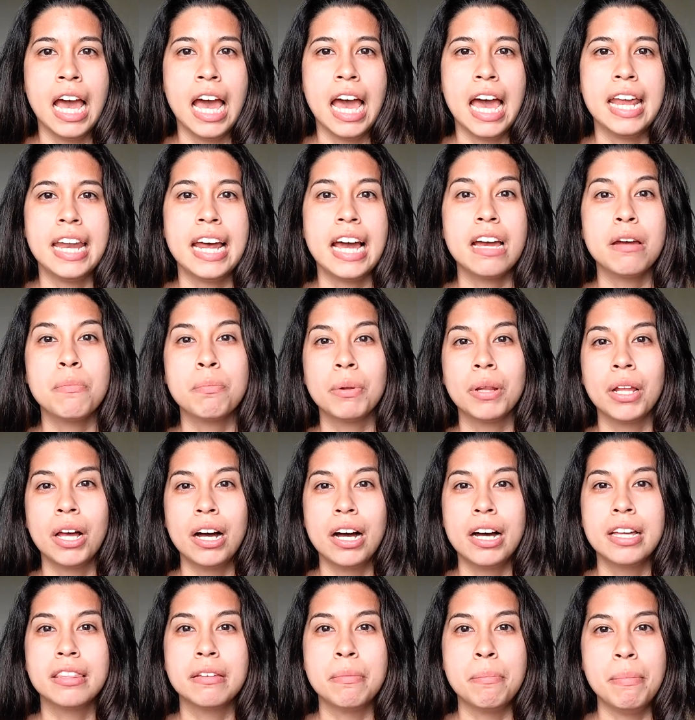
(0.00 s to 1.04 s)
And I
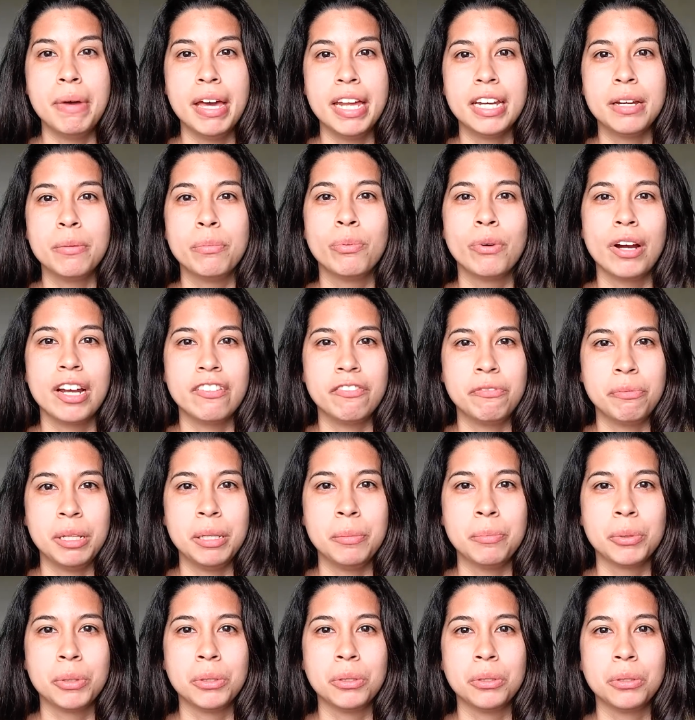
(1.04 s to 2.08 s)
applaud the many brave
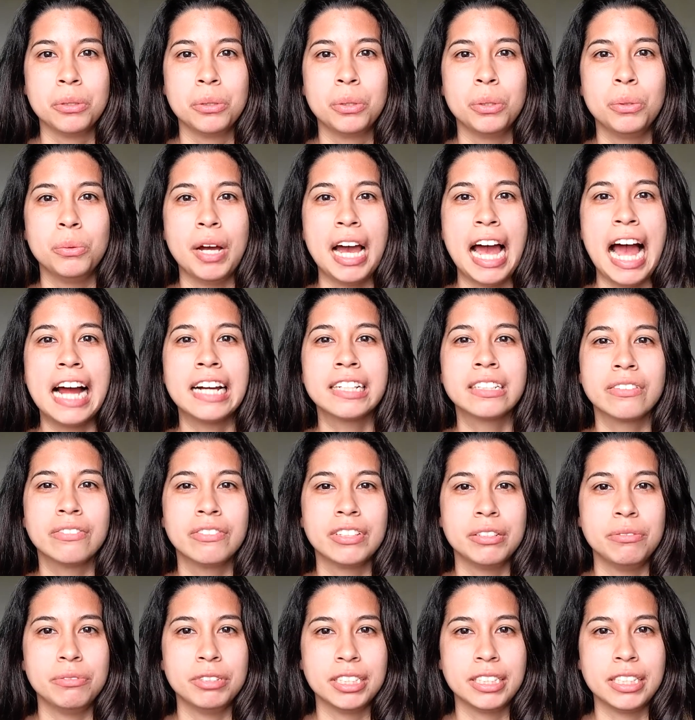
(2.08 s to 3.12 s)
people who
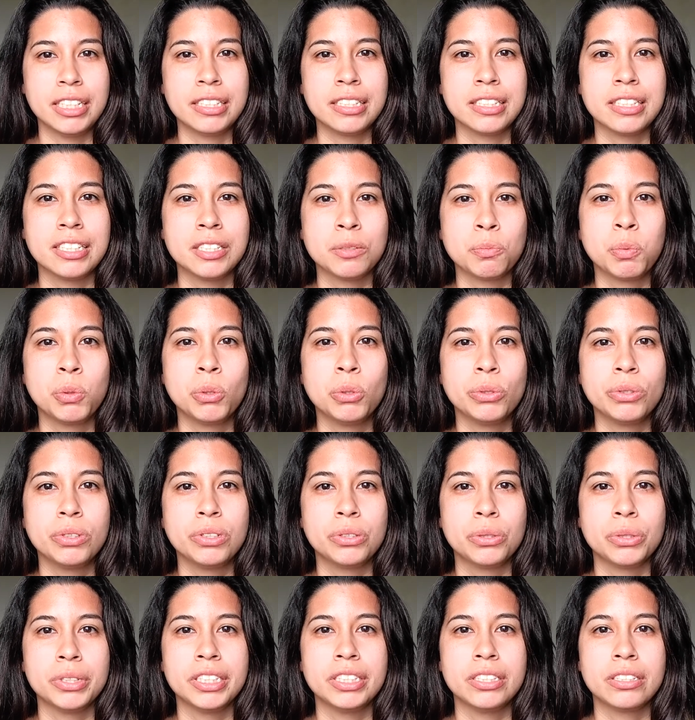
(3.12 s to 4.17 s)
actively resist this pull
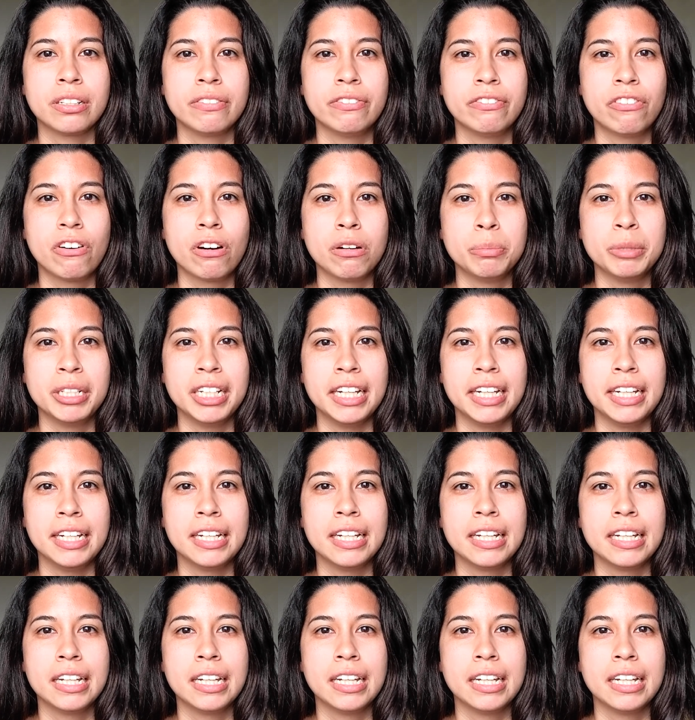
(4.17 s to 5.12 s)
towards conformity,